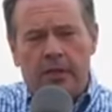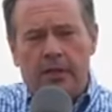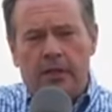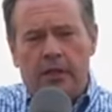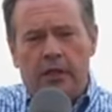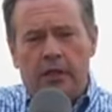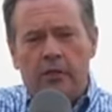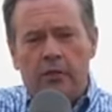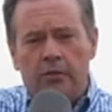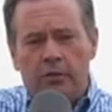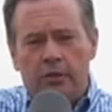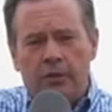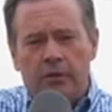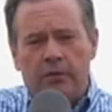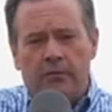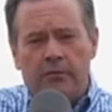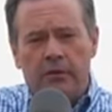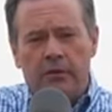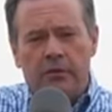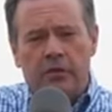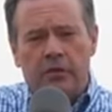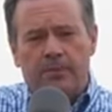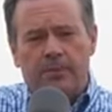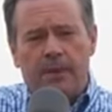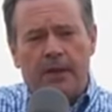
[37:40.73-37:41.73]
Huge
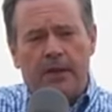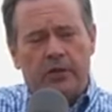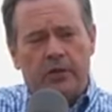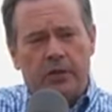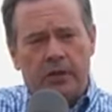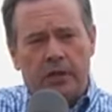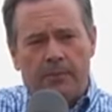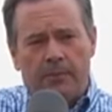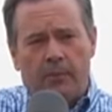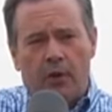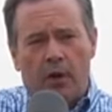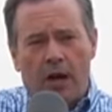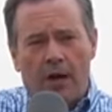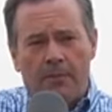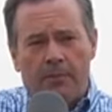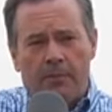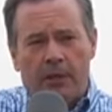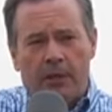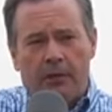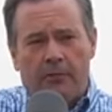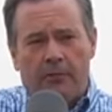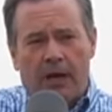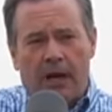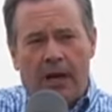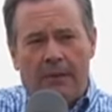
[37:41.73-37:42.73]
increase, especially in
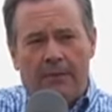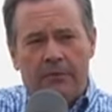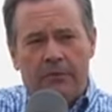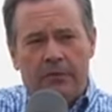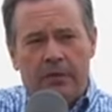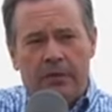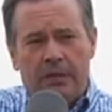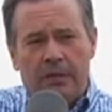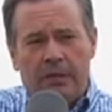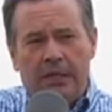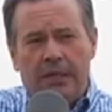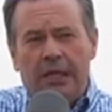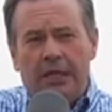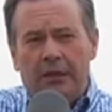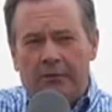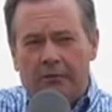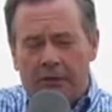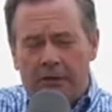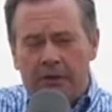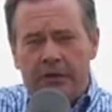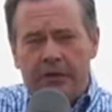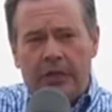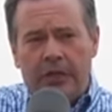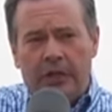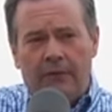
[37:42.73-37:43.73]
property crimes,
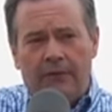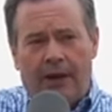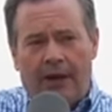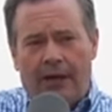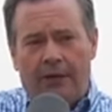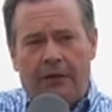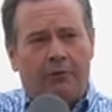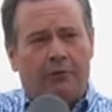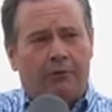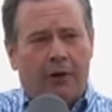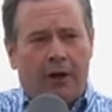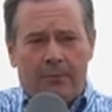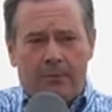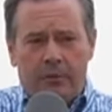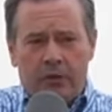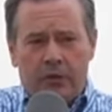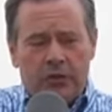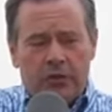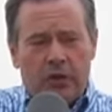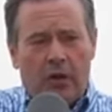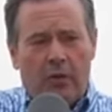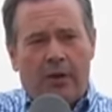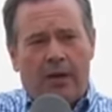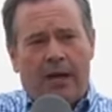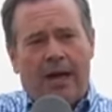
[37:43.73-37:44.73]
increasingly violent crimes. You
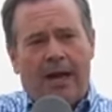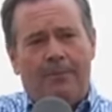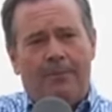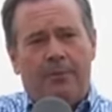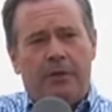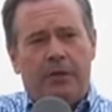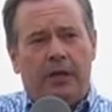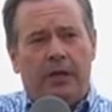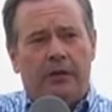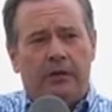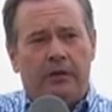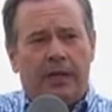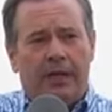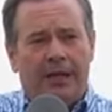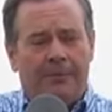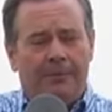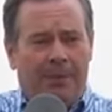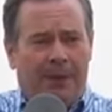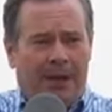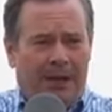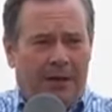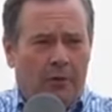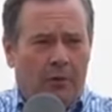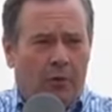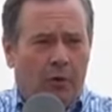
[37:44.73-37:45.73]
saw what happened the other day in
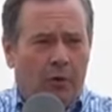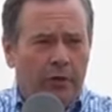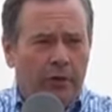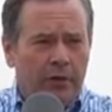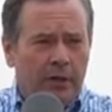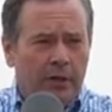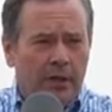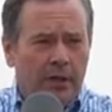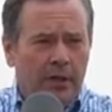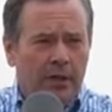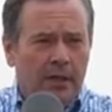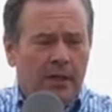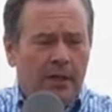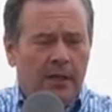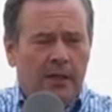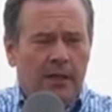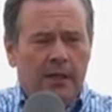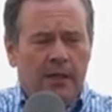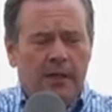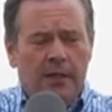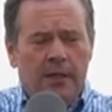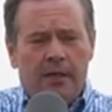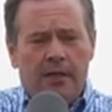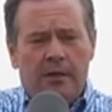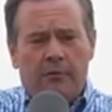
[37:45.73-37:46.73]
Penhold,
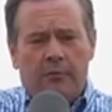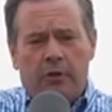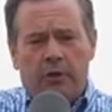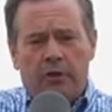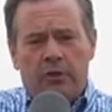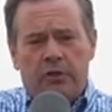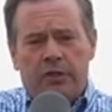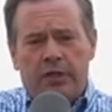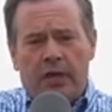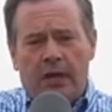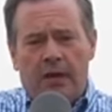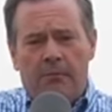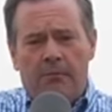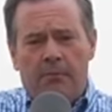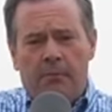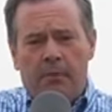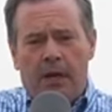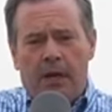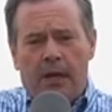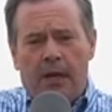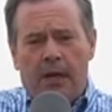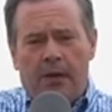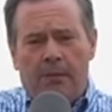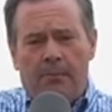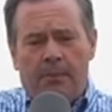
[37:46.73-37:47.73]
where
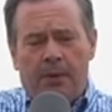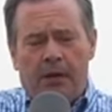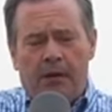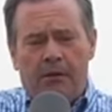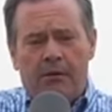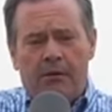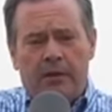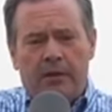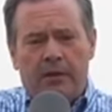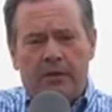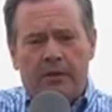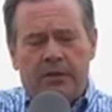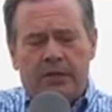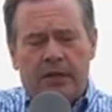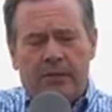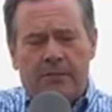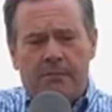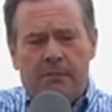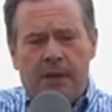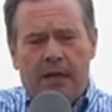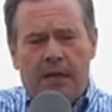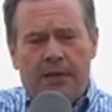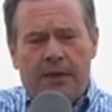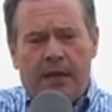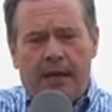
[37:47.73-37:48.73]
apparently
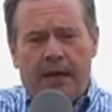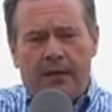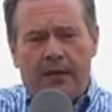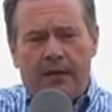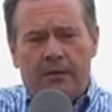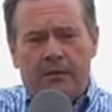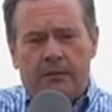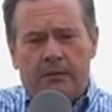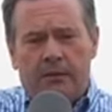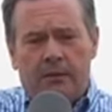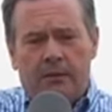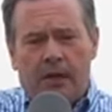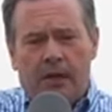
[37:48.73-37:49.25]
some meth addict